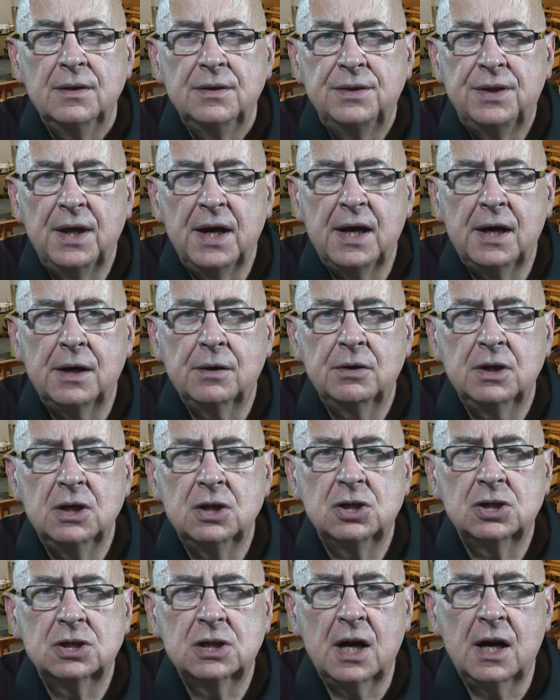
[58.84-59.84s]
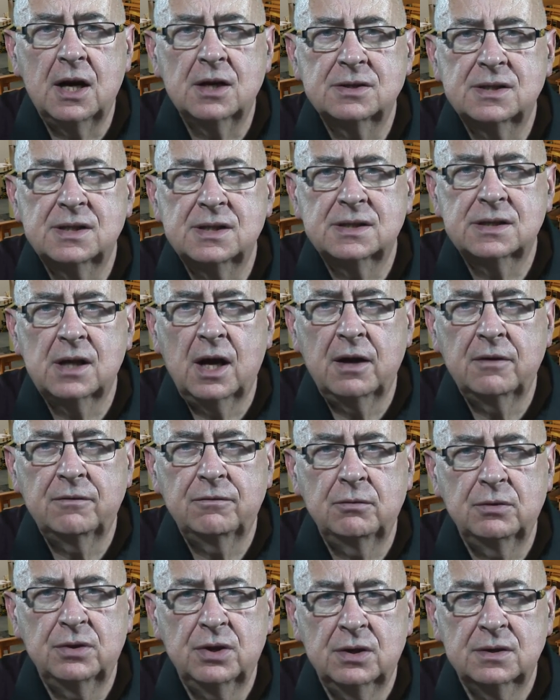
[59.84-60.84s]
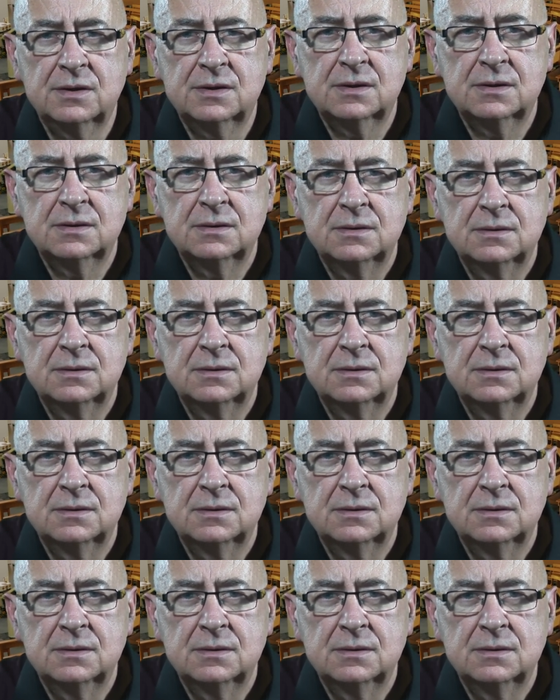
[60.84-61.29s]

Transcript: There he shares his life with us.